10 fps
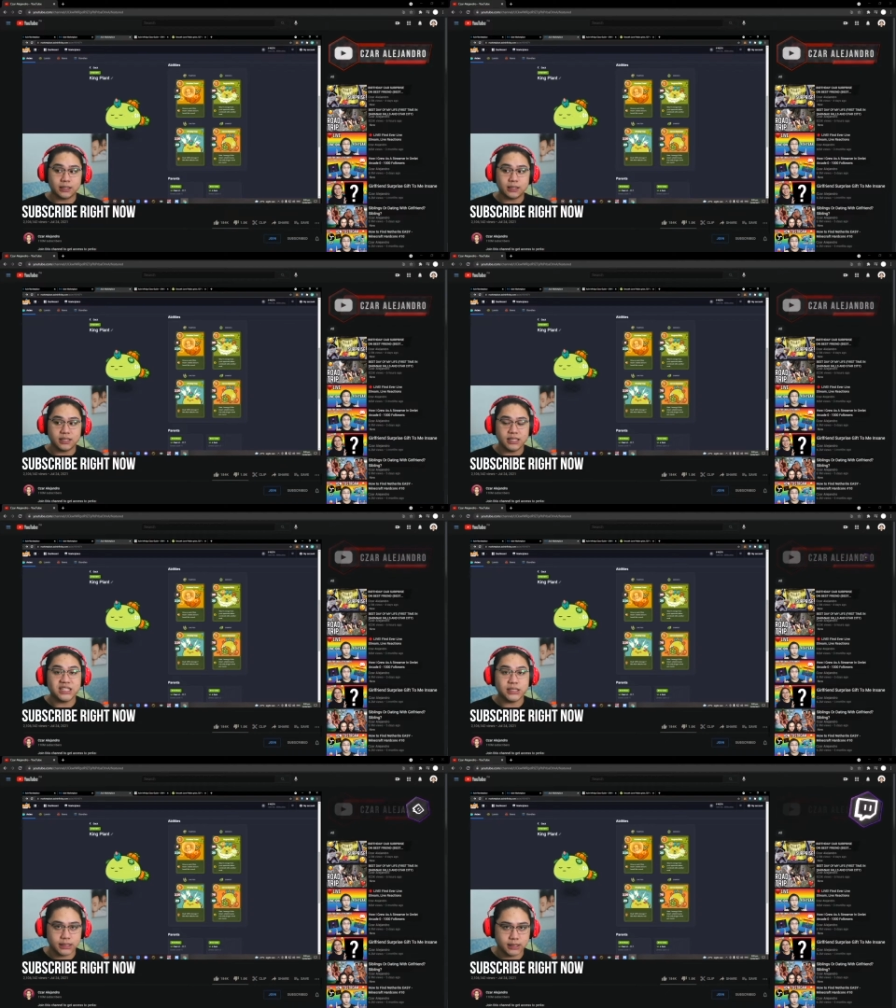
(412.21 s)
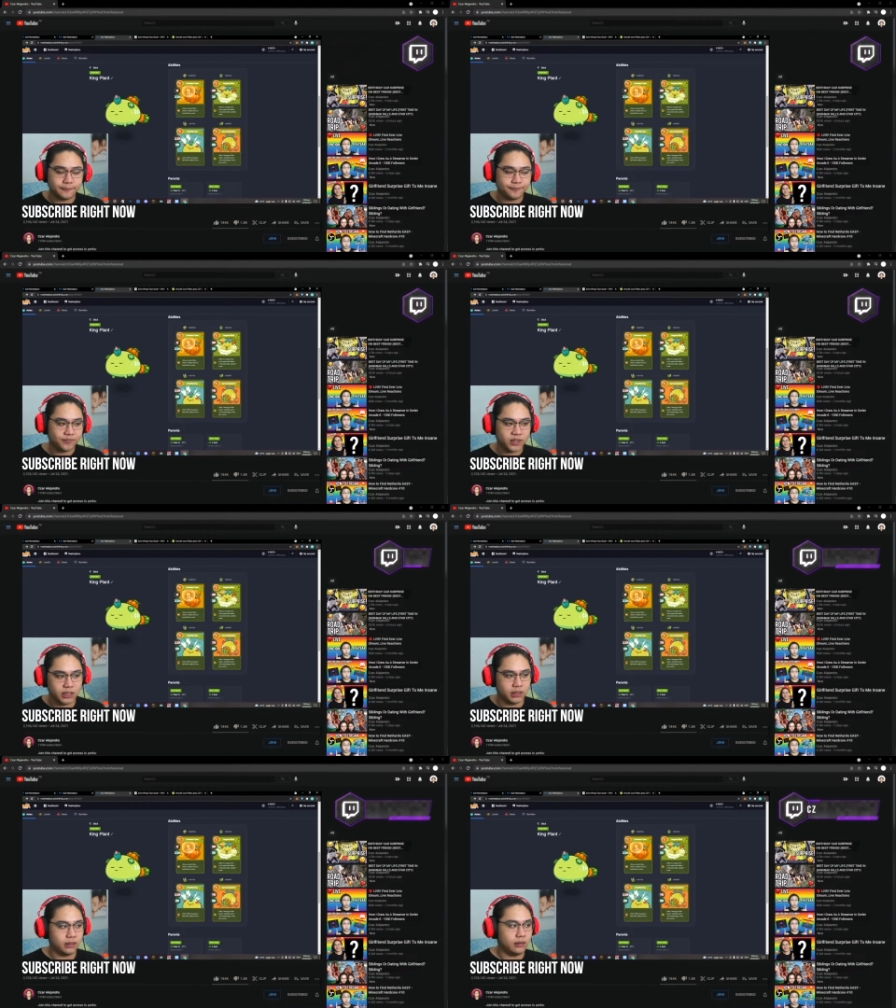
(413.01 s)
easily
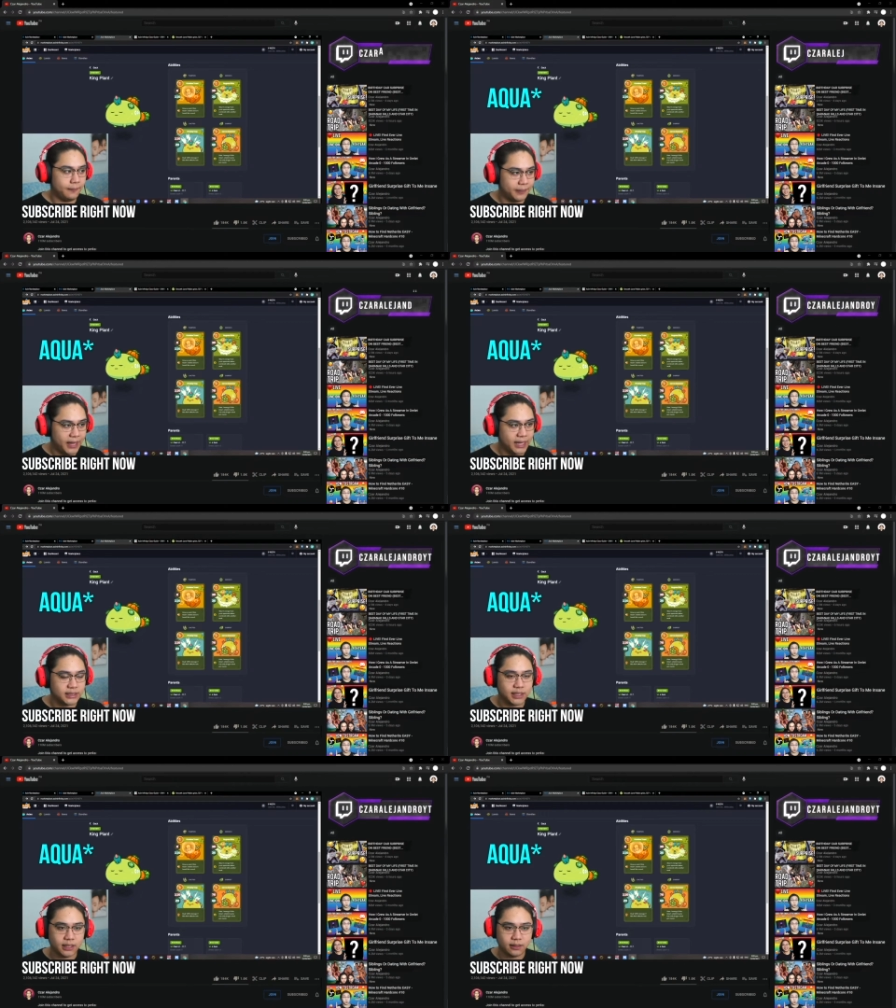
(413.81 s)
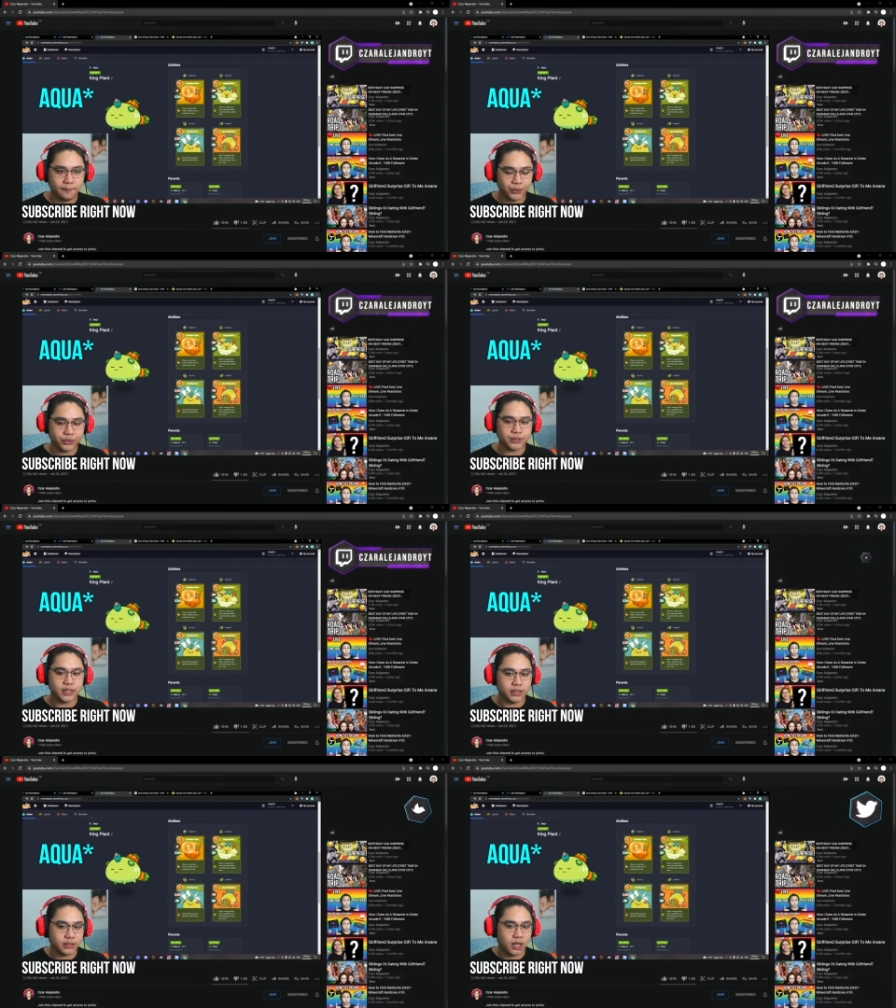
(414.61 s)
kill plants, birds,
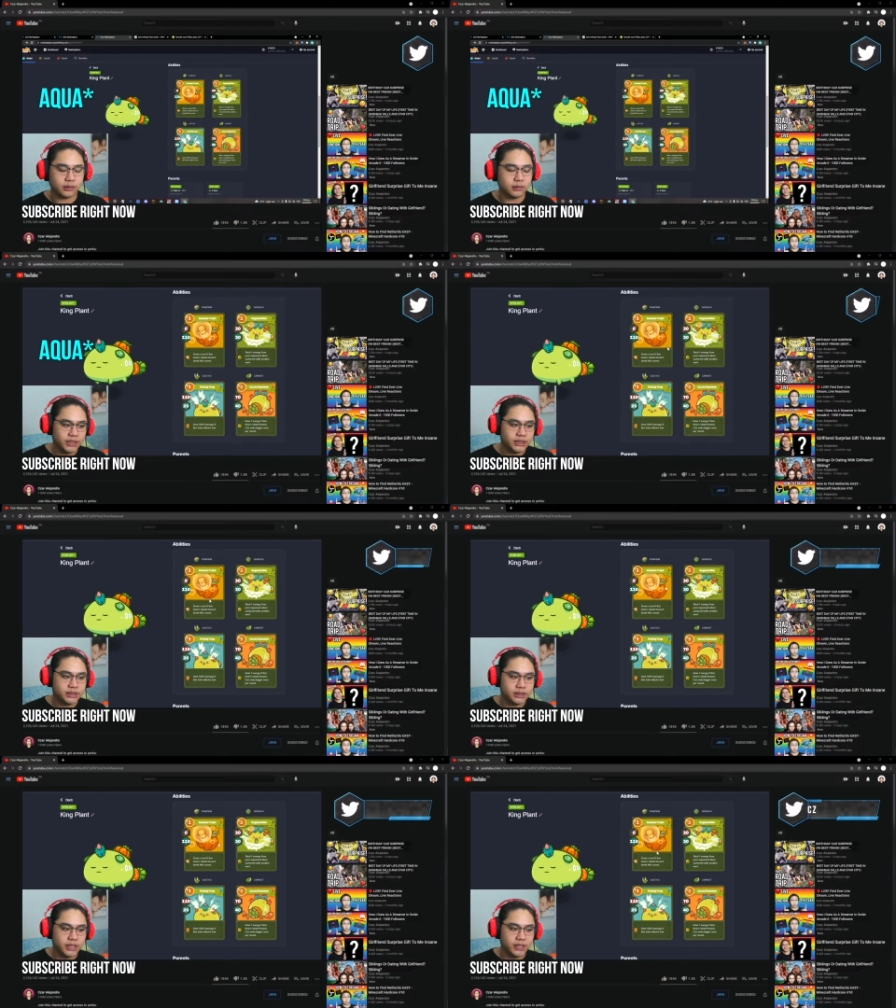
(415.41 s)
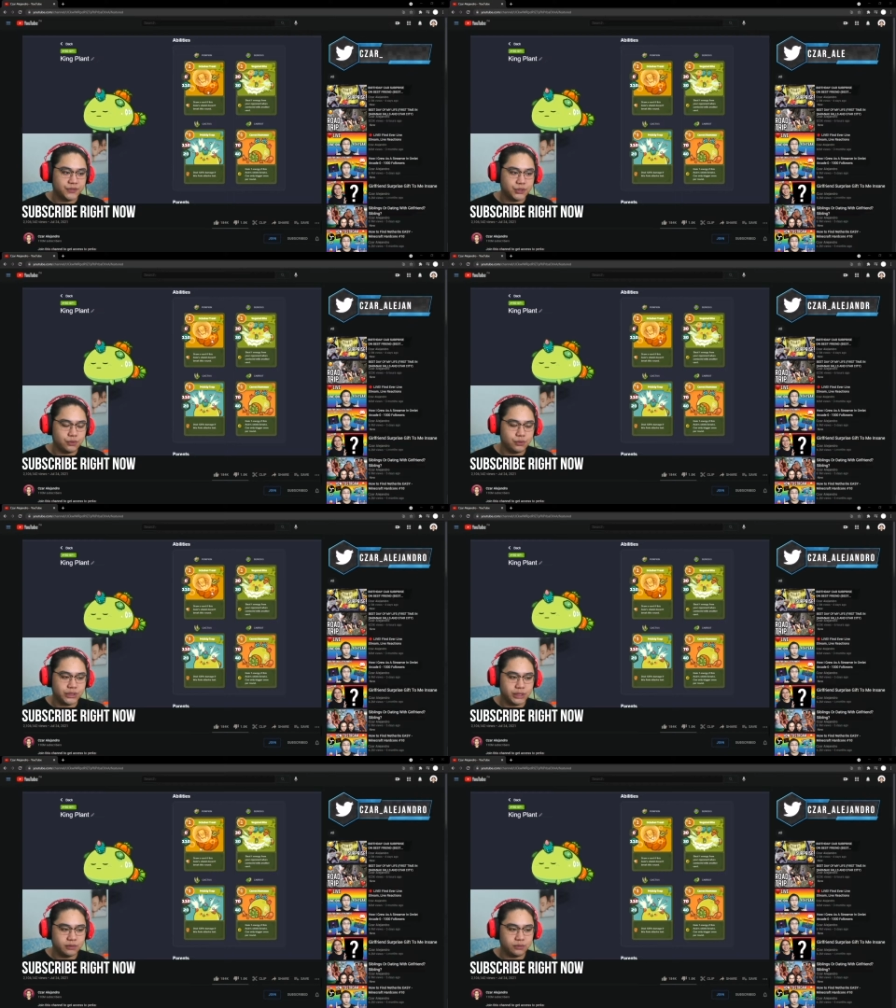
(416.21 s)
and dawn. This gives you
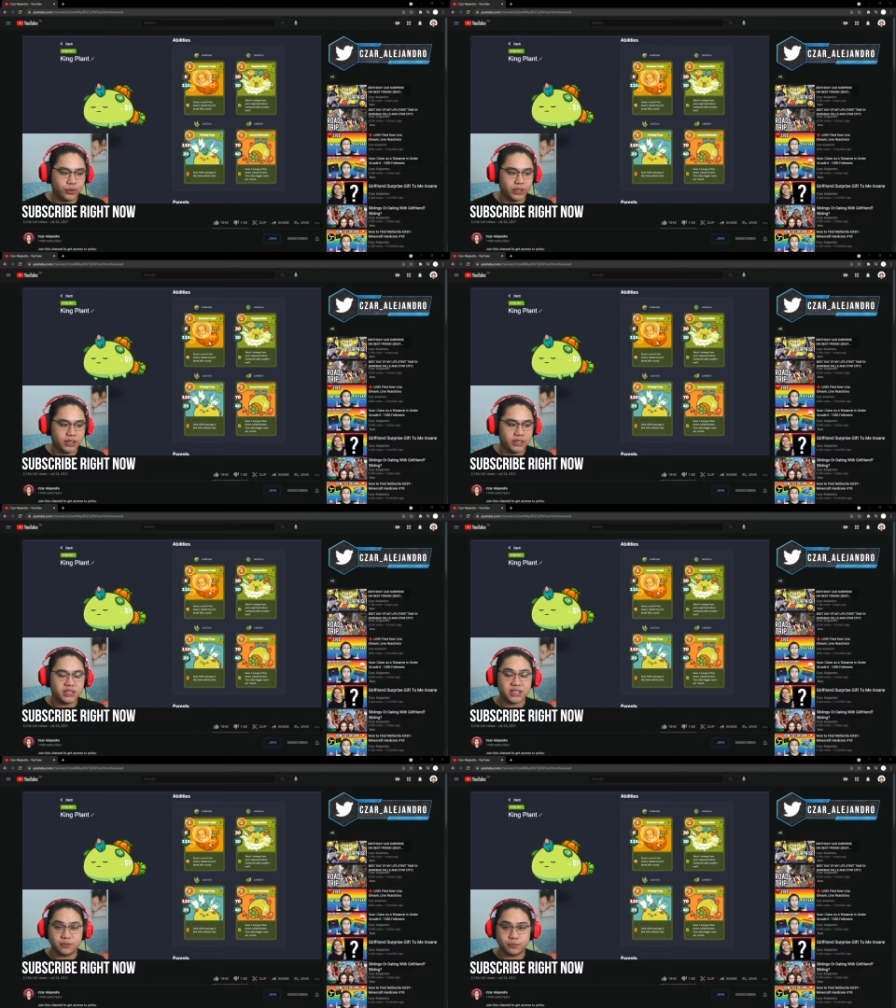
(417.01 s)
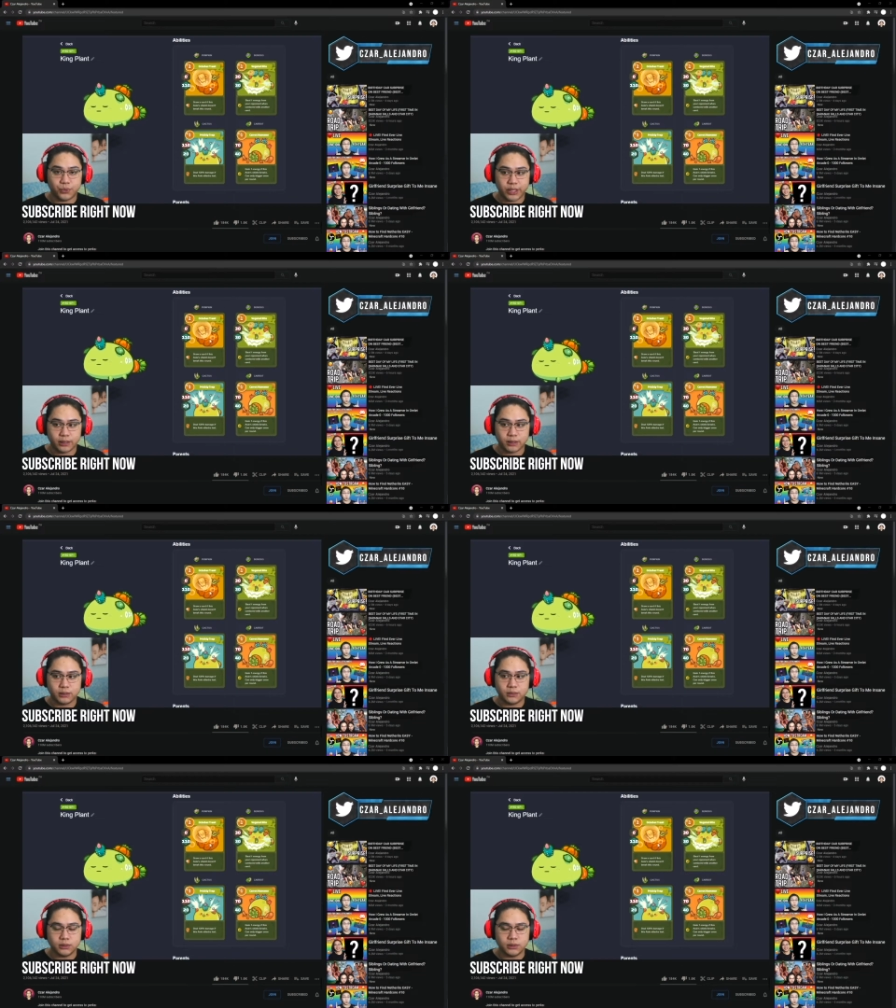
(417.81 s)
shield when this doesn't break.
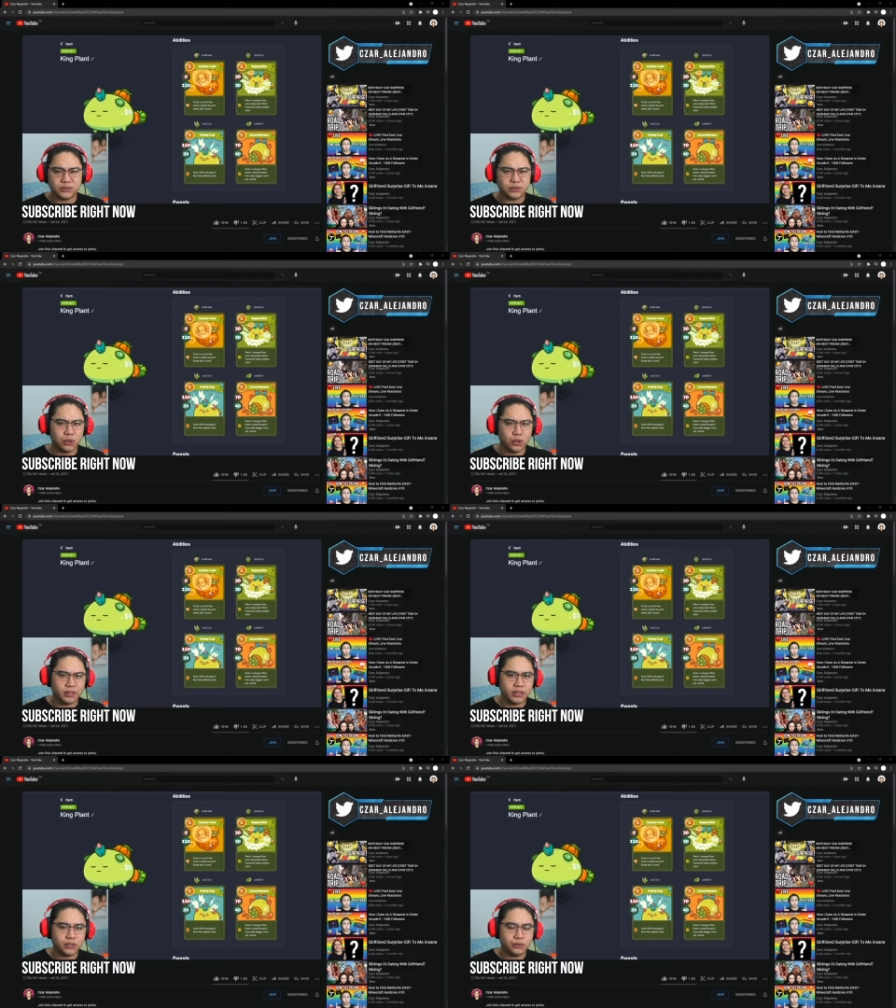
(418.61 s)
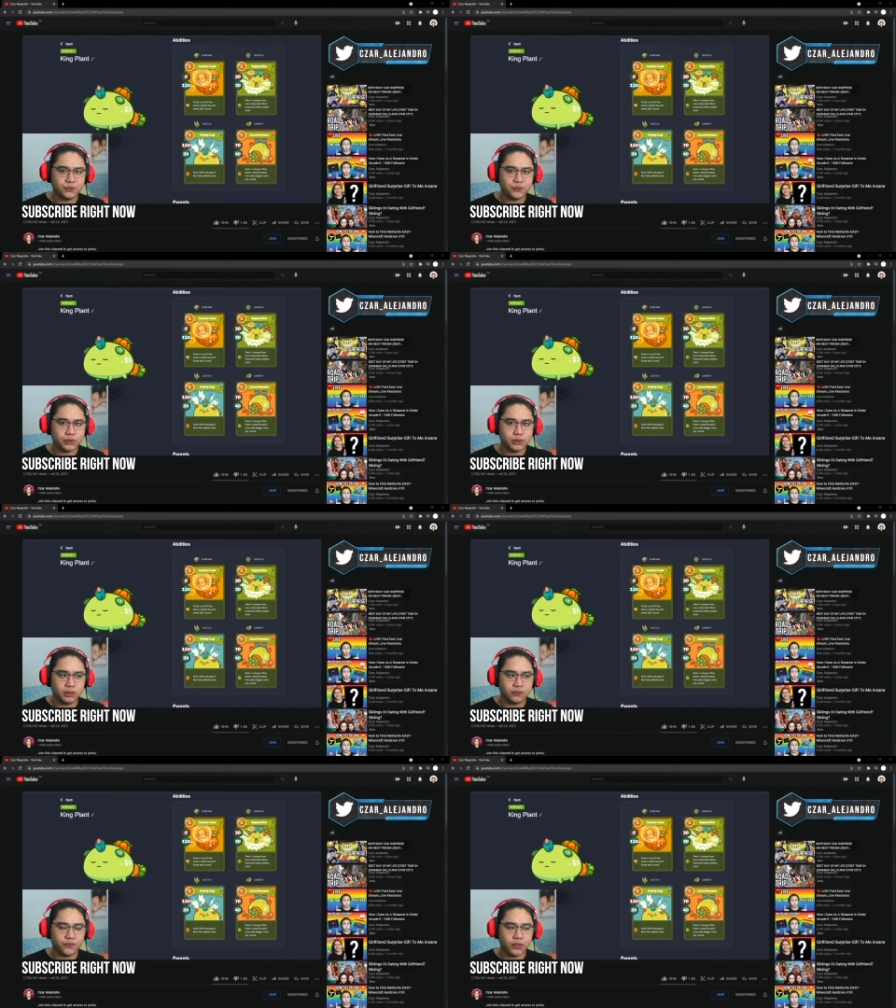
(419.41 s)
It's normally useful on
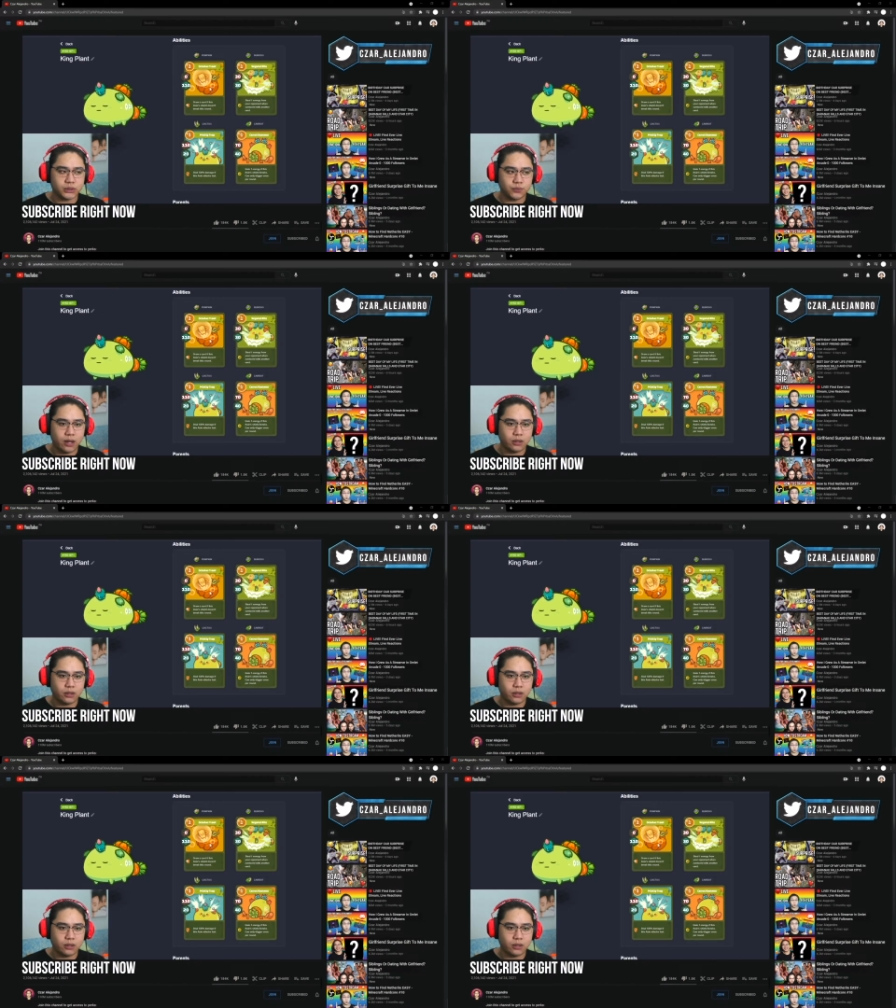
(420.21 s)
the first round